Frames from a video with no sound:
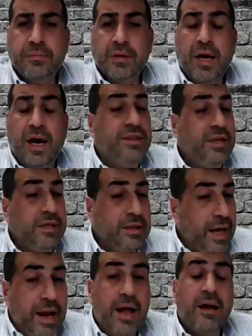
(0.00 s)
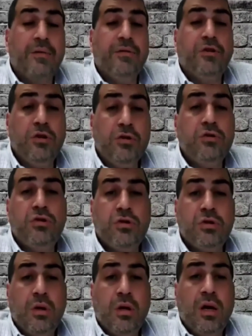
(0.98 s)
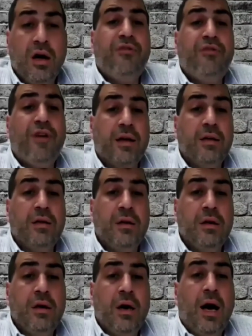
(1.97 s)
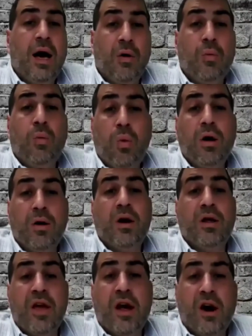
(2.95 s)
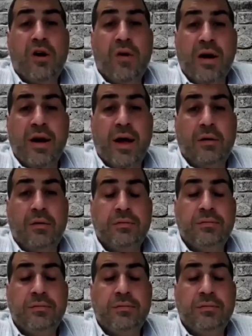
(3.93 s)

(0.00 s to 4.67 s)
I think that had a huge effect on where they are right now.